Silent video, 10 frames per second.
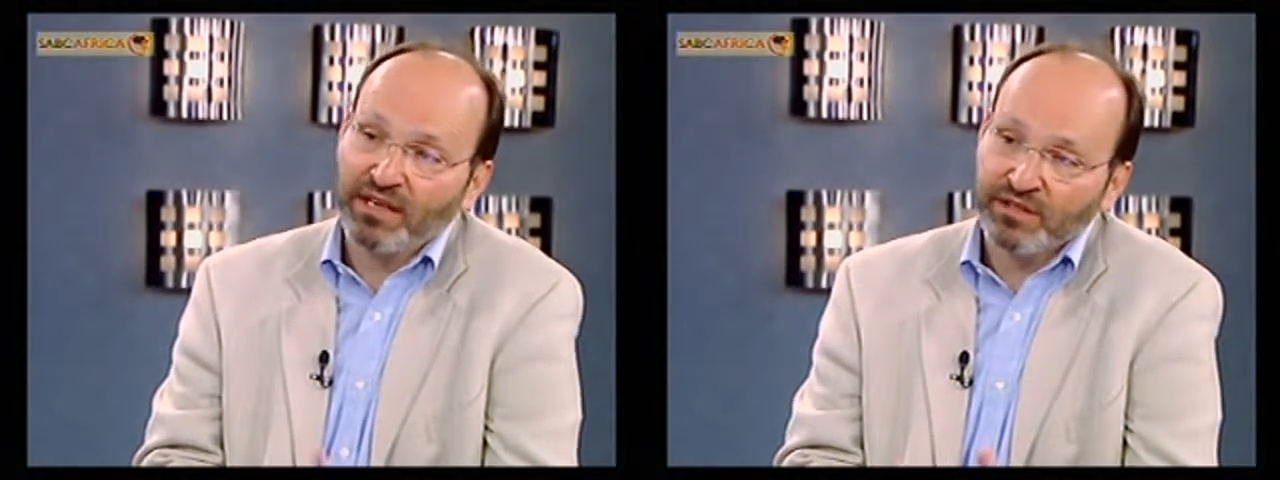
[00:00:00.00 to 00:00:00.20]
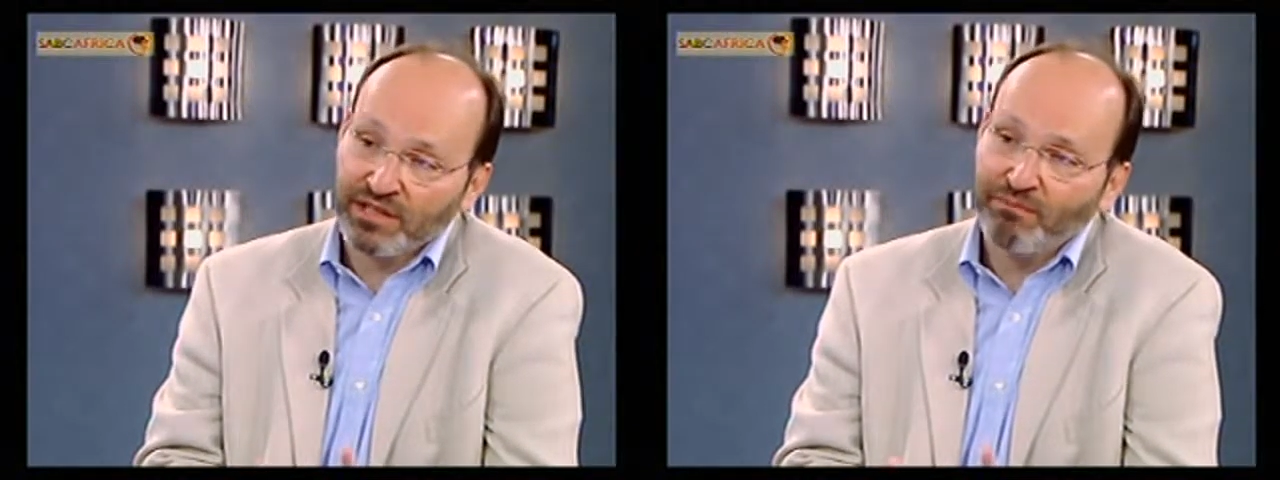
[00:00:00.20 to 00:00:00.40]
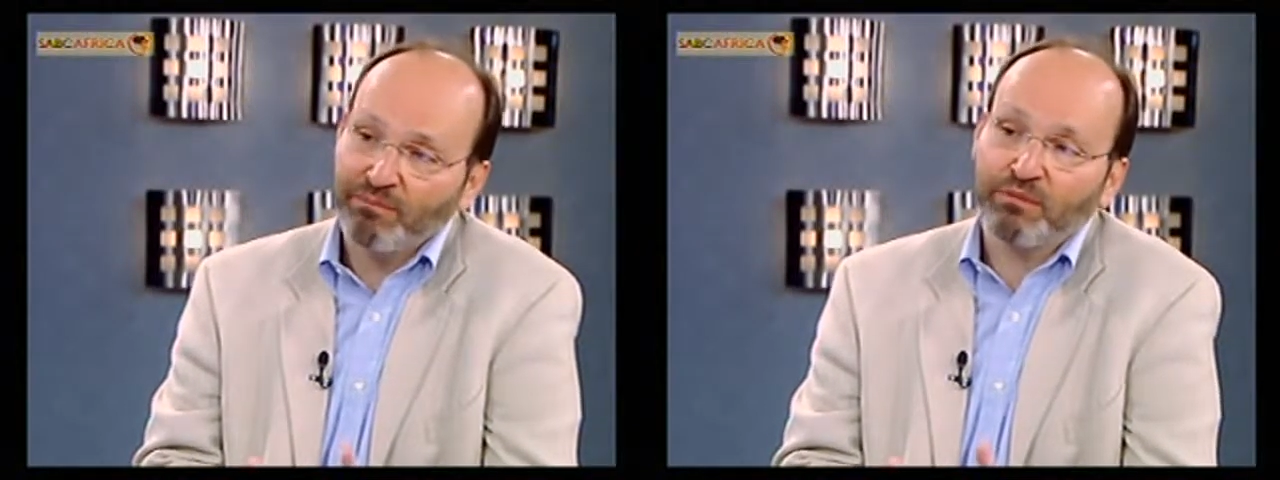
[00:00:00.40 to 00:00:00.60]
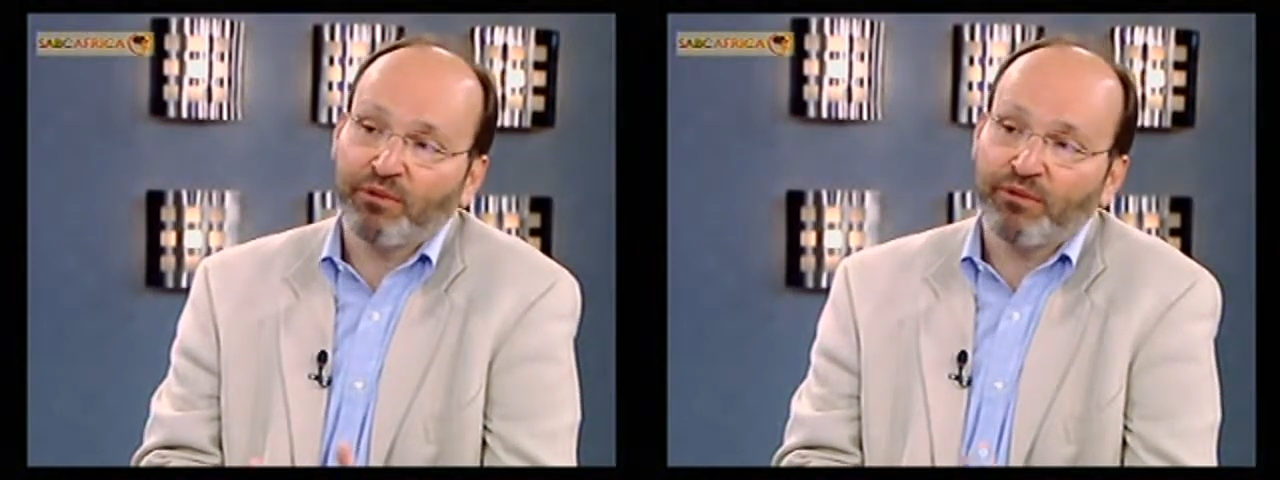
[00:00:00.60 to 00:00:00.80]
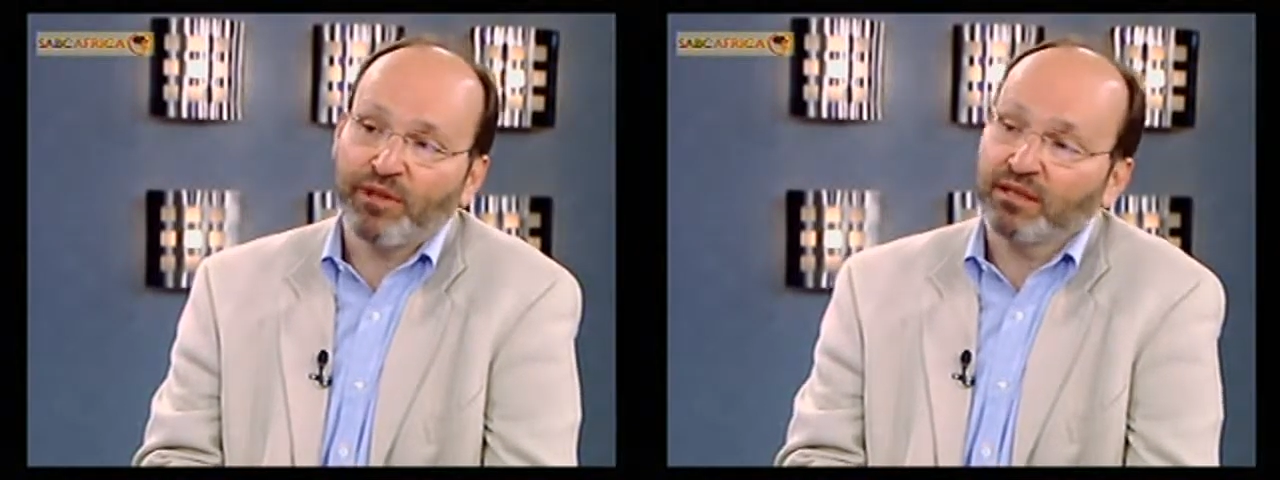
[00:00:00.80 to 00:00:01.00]
And mm. some
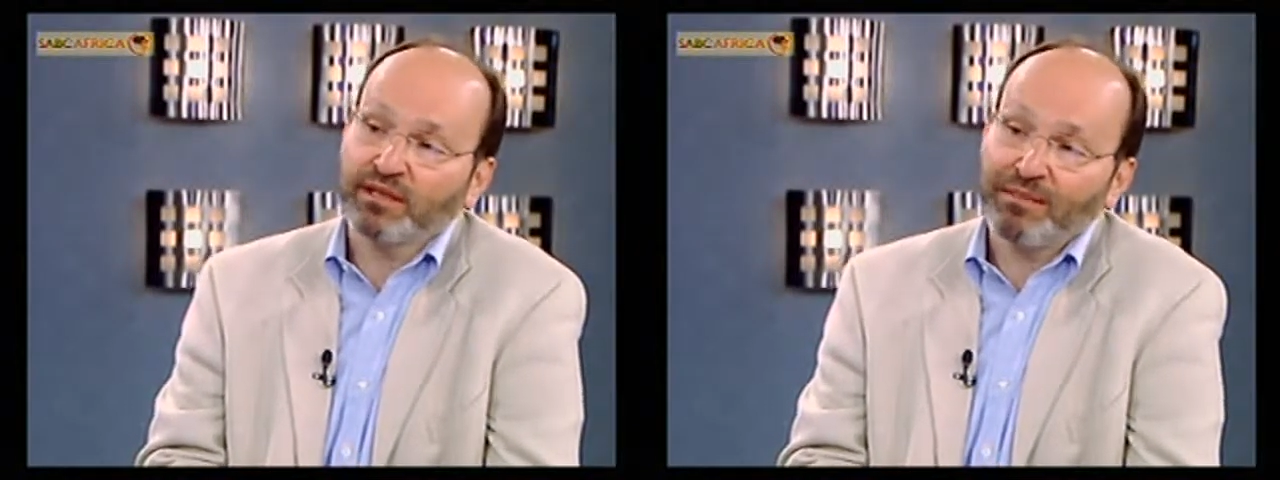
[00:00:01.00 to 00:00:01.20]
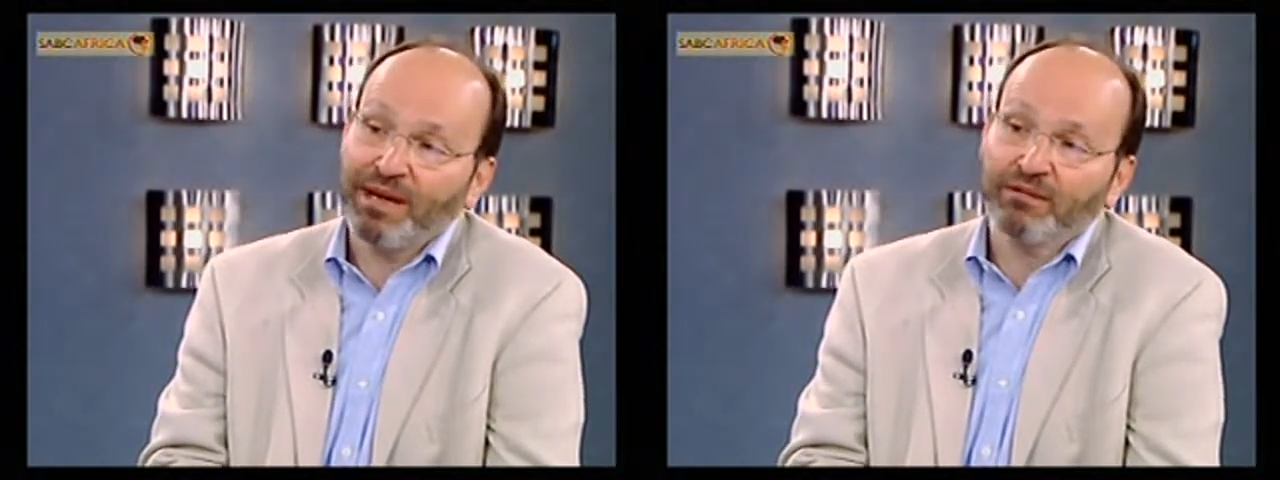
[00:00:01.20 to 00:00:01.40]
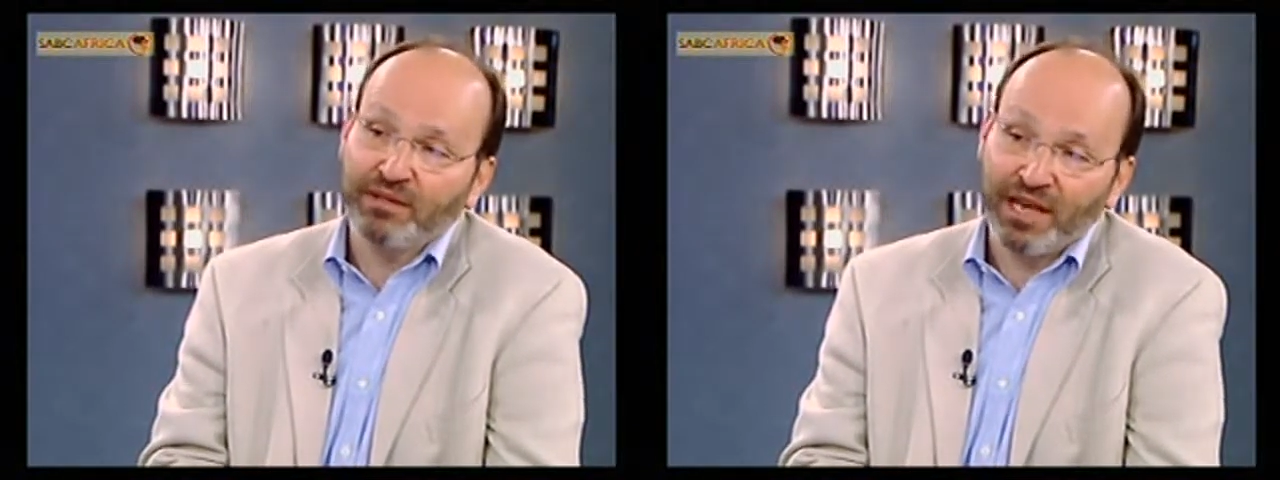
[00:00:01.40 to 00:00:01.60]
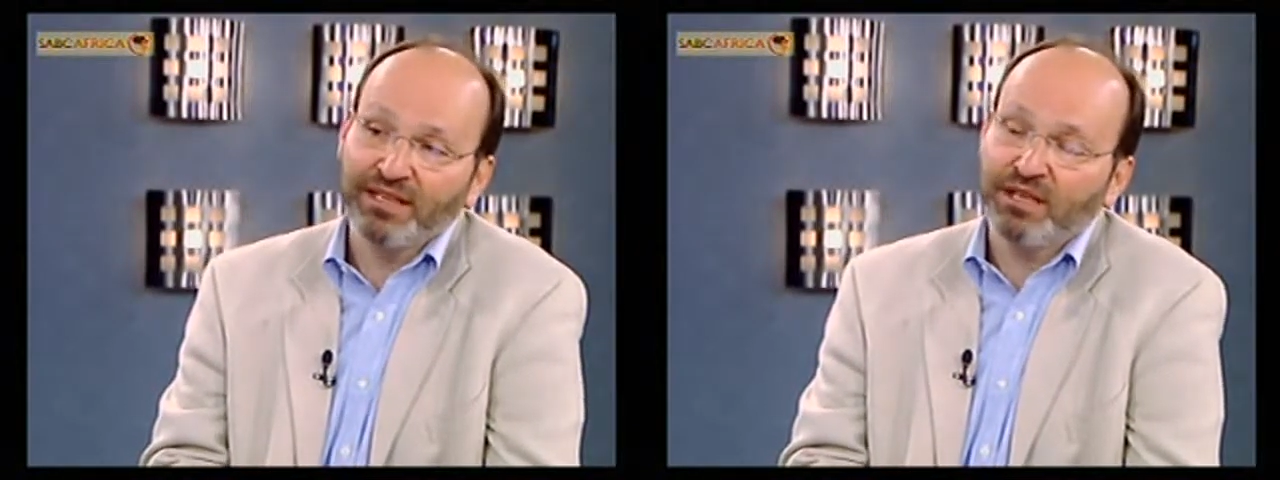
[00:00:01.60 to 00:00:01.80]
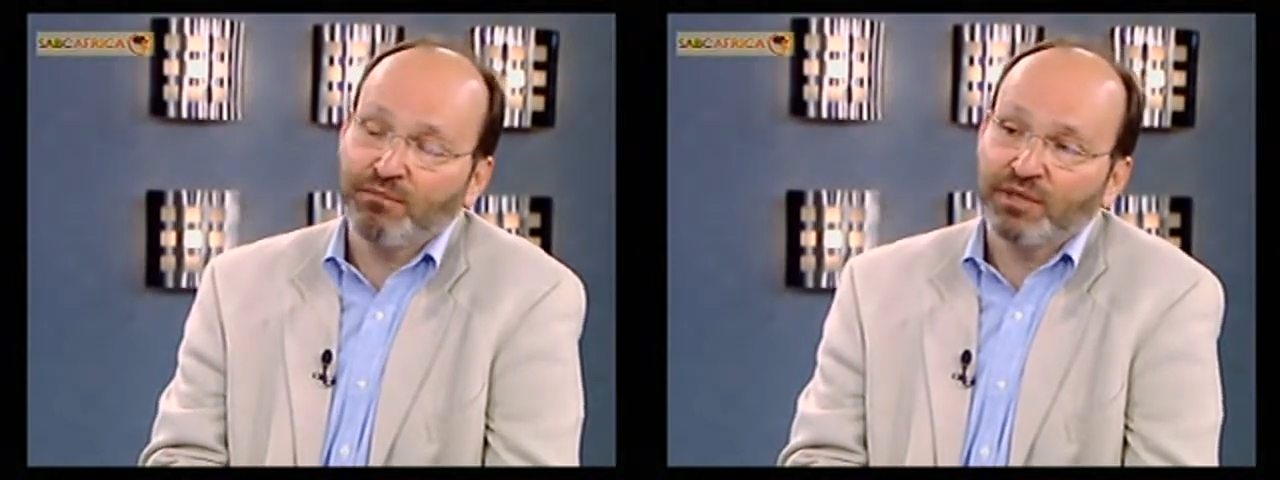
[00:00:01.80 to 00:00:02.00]
people think that about
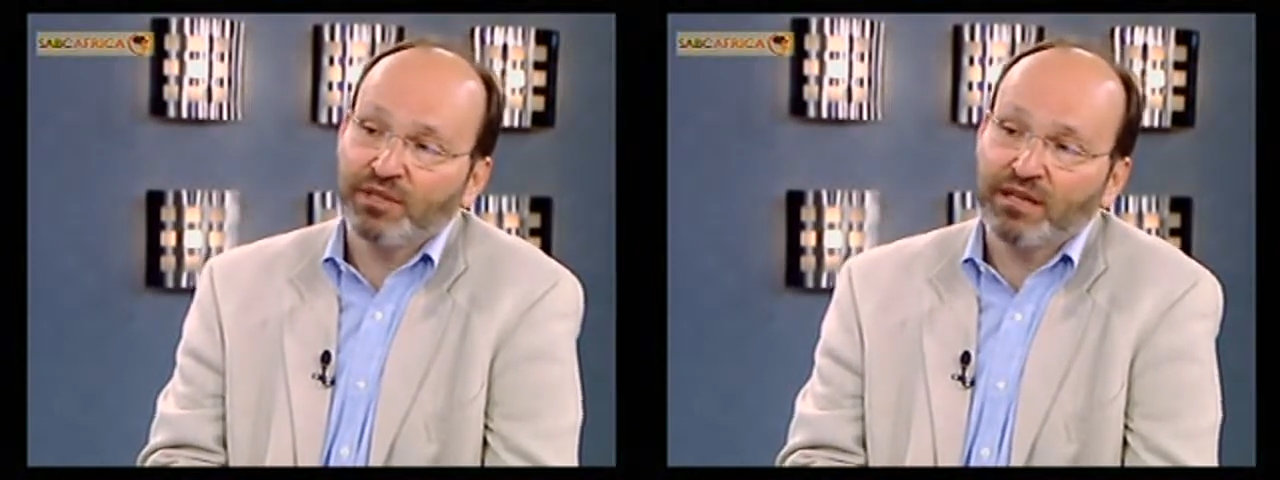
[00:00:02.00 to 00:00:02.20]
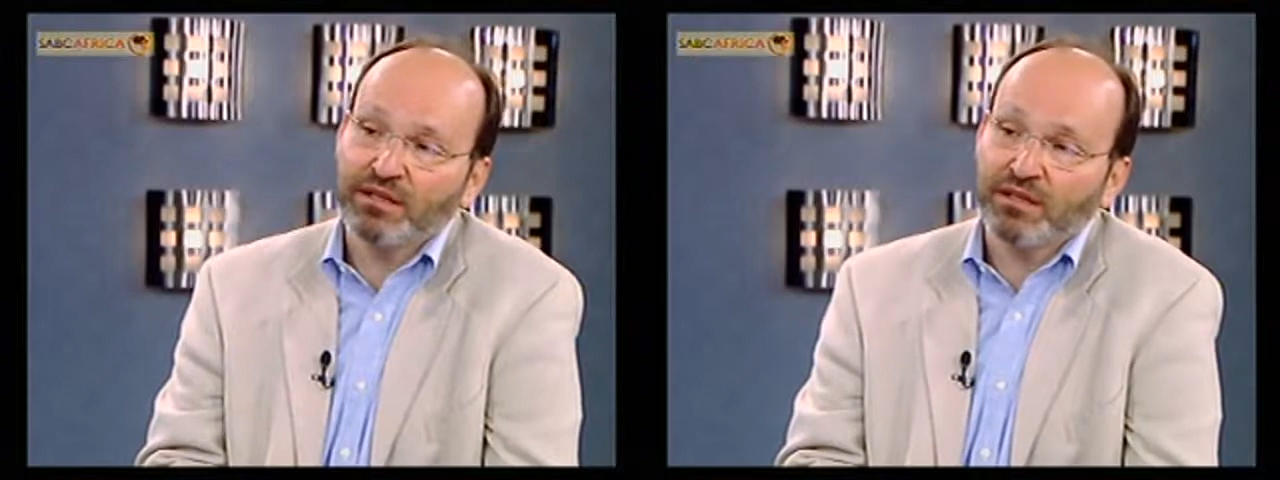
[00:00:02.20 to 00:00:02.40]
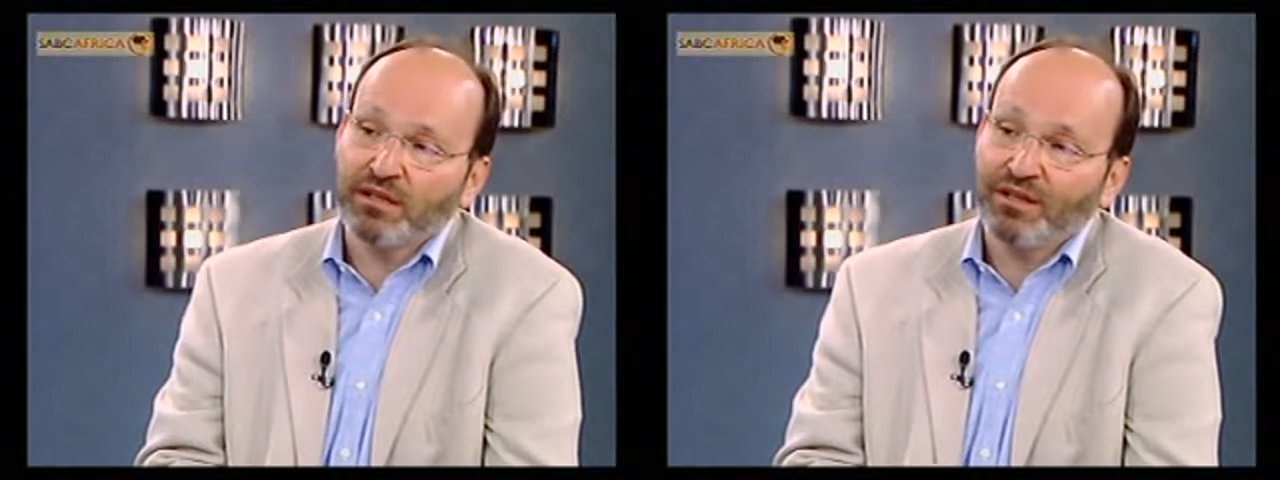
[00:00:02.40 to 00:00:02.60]
90%